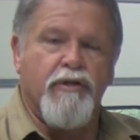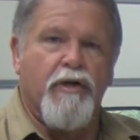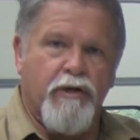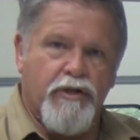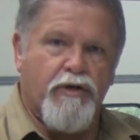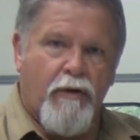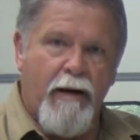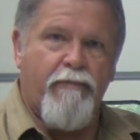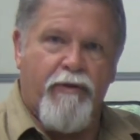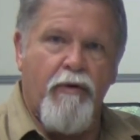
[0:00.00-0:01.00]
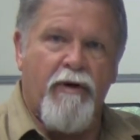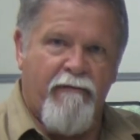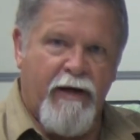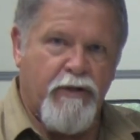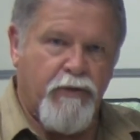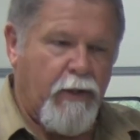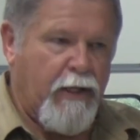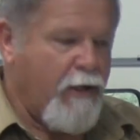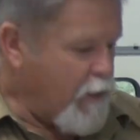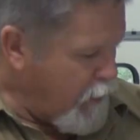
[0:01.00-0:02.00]
It's going to scrape through it
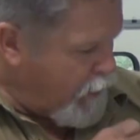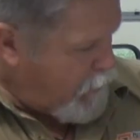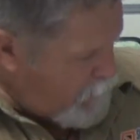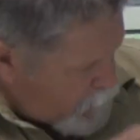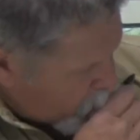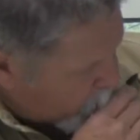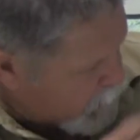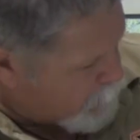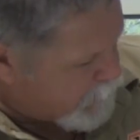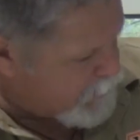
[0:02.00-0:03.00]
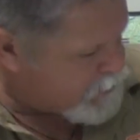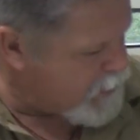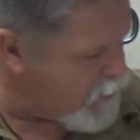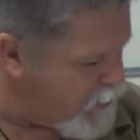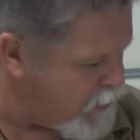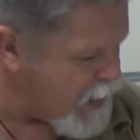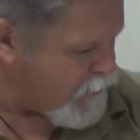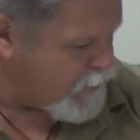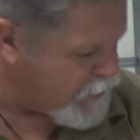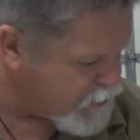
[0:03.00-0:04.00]
eventually, up in this area,
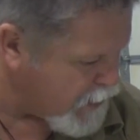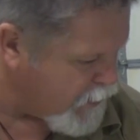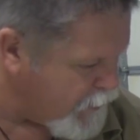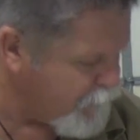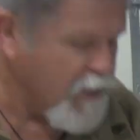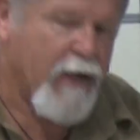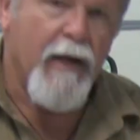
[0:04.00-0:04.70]
down in this area.